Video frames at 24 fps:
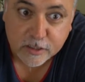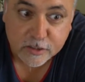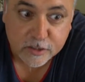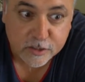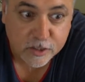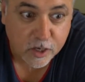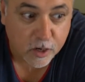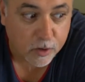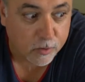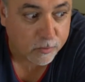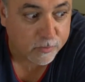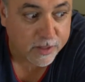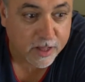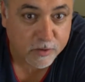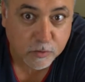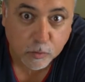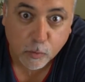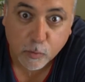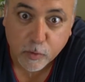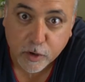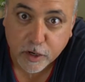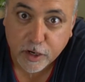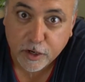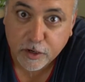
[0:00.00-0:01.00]
So that's
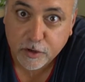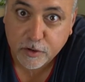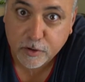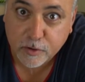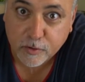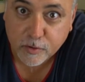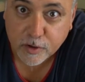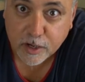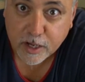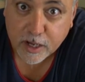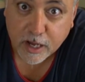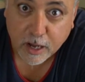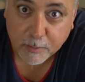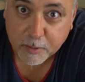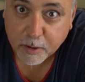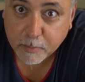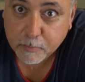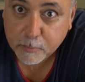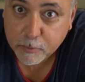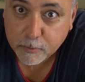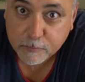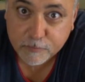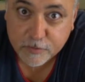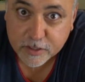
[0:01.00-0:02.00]
what we're gonna do. I'm gonna
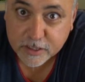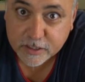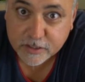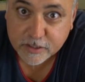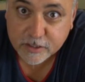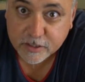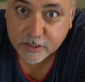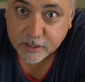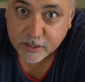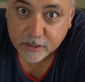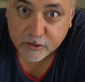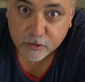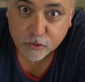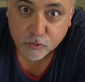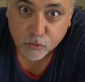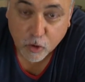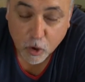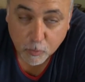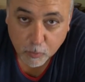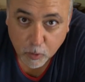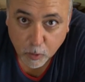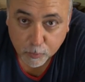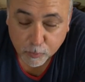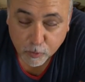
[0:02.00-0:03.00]
move this
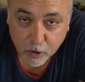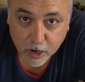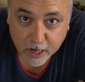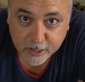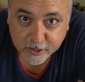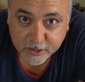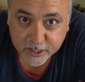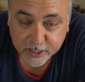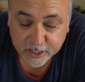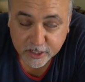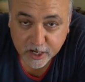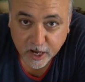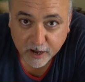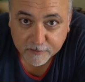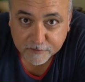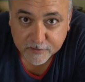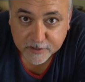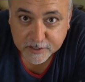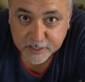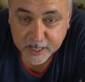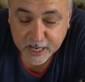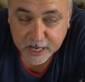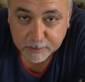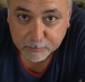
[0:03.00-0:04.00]
Drobo project off the
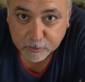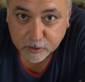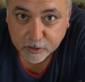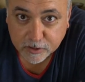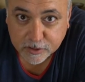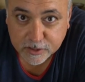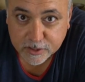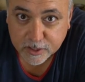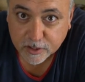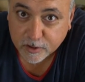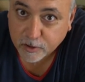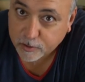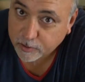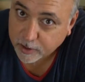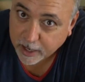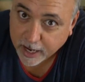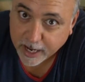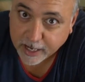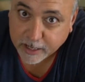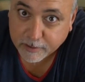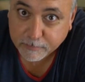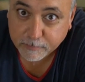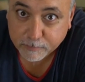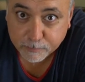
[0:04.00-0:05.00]
table so
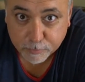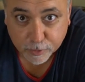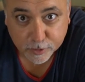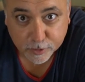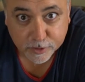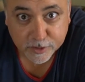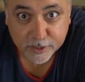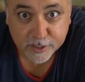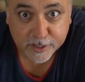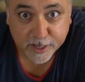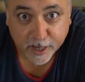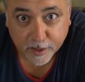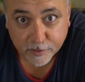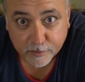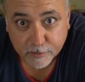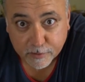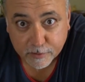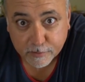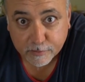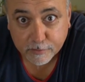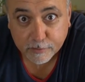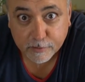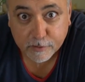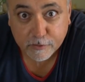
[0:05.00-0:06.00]
I can put together
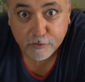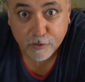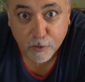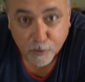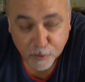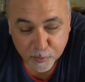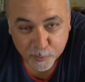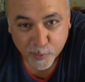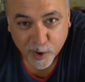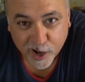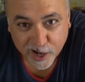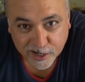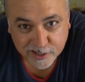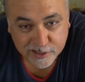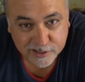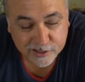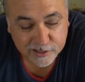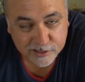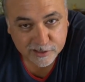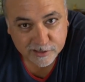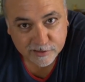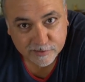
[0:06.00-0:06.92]
the Joker box.